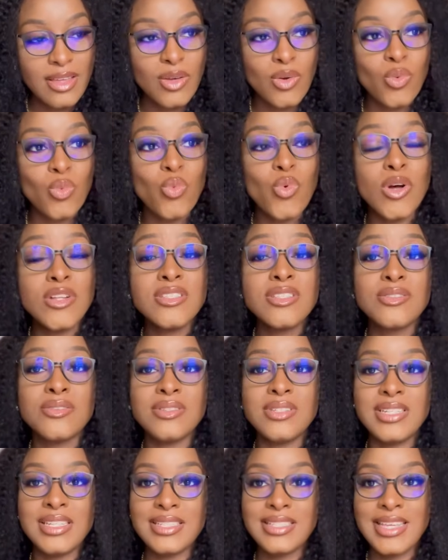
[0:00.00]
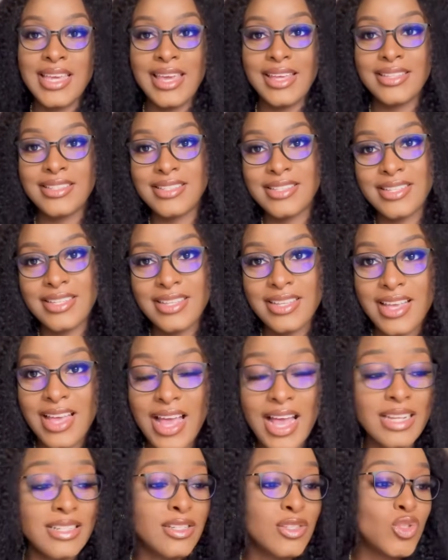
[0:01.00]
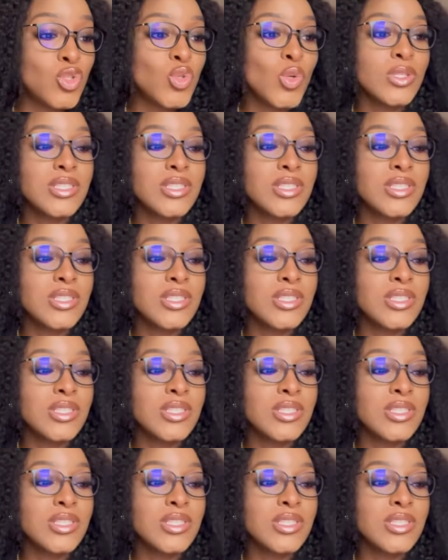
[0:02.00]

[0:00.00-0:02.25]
wants to dictate and is so